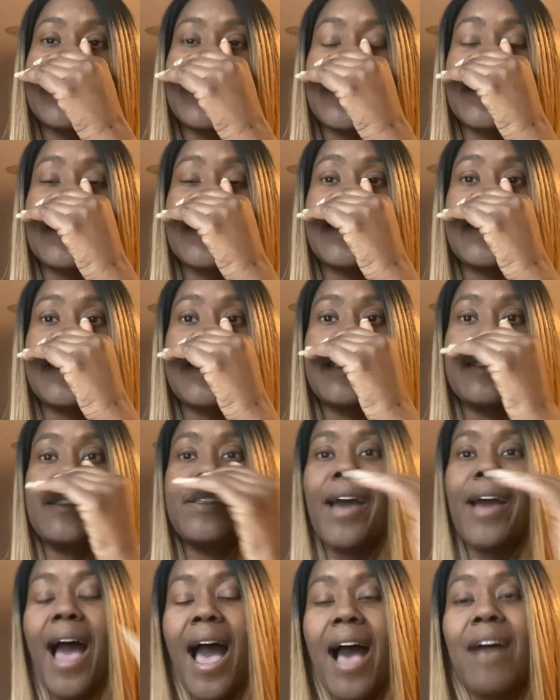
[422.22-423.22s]
just
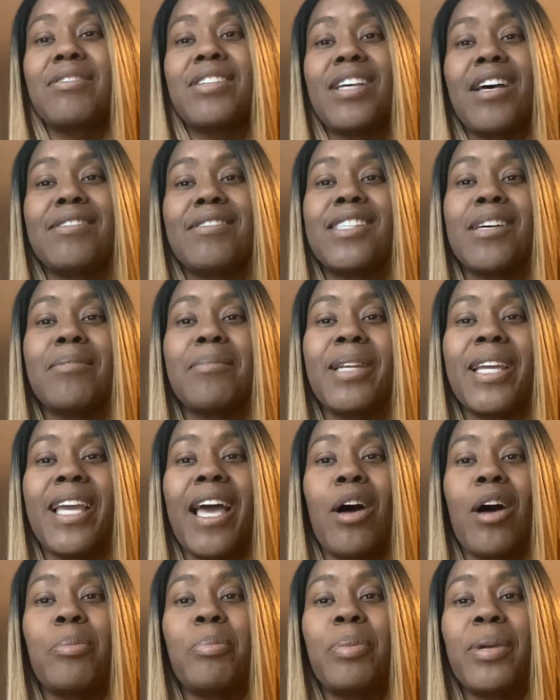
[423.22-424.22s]
you have to have somebody
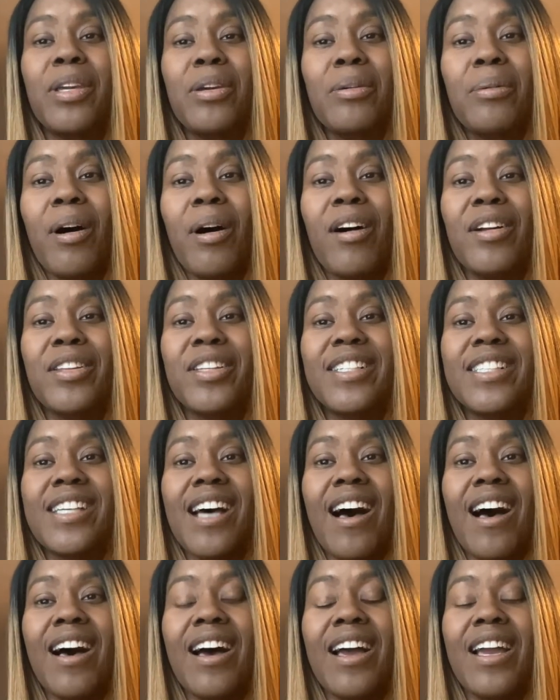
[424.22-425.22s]
helping you all the
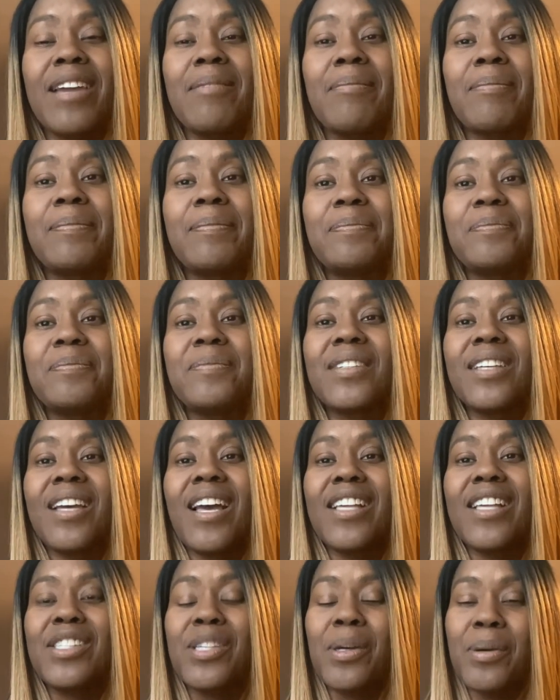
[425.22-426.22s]
time.
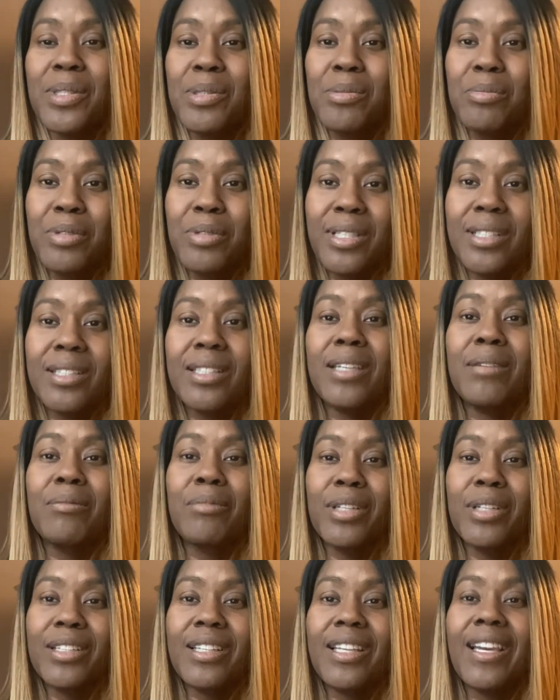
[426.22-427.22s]
And so it's really,
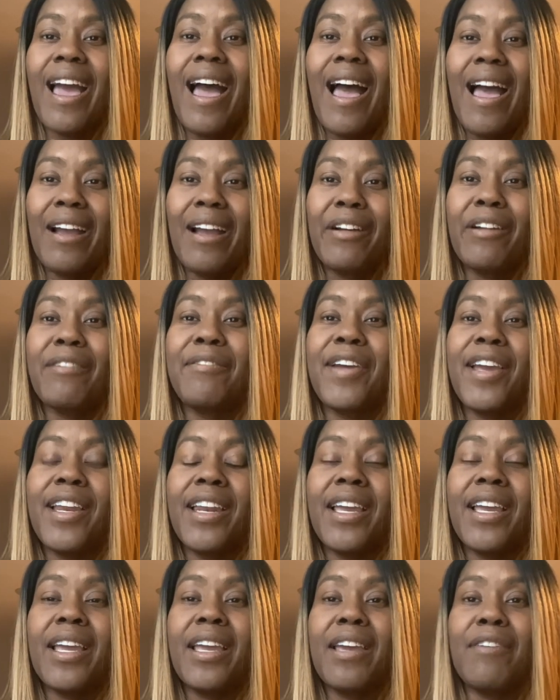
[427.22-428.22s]
really
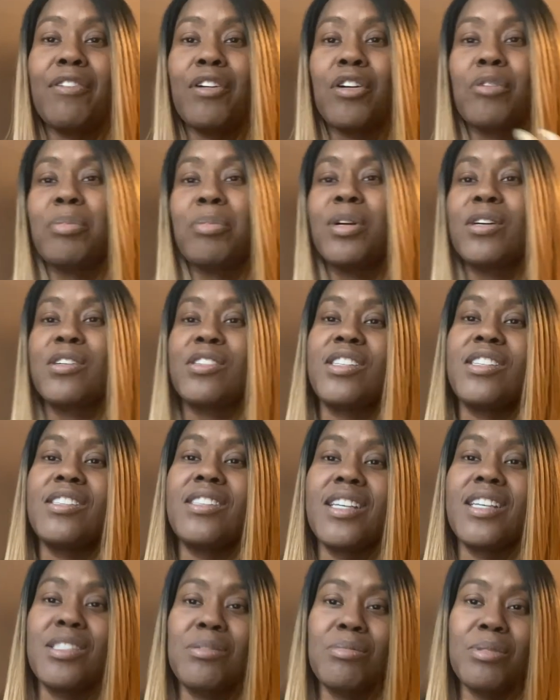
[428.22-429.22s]
aggravating if you're a person
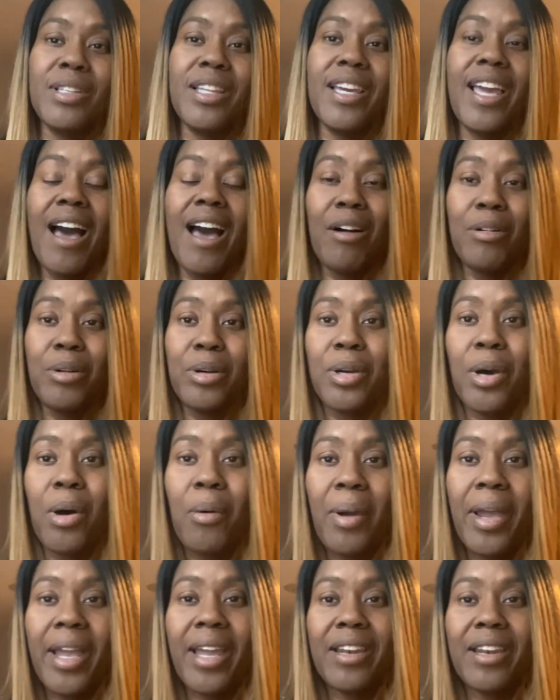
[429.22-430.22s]
that's really
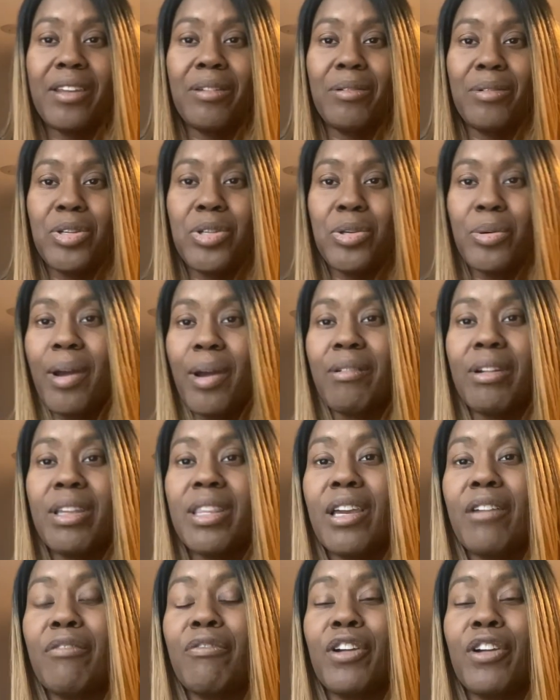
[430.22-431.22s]
outgoing and you do
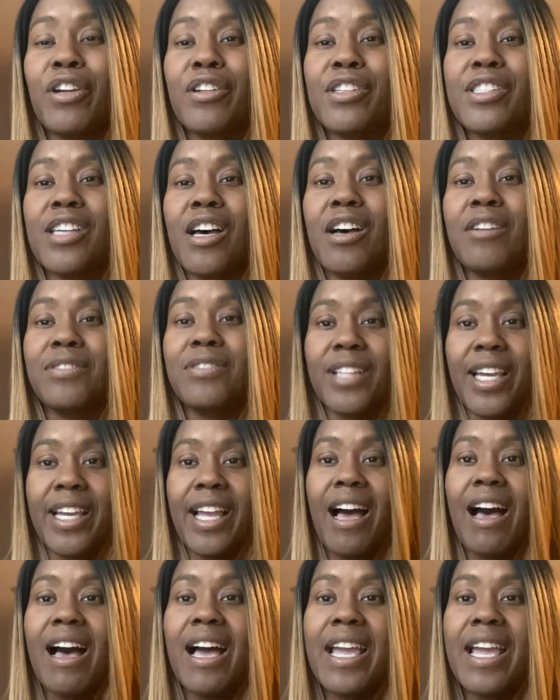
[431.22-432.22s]
everything for yourself like
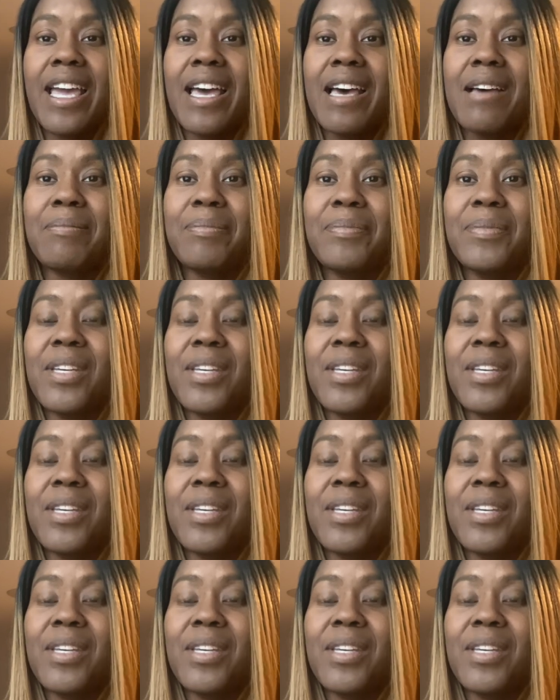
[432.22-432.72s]
I am.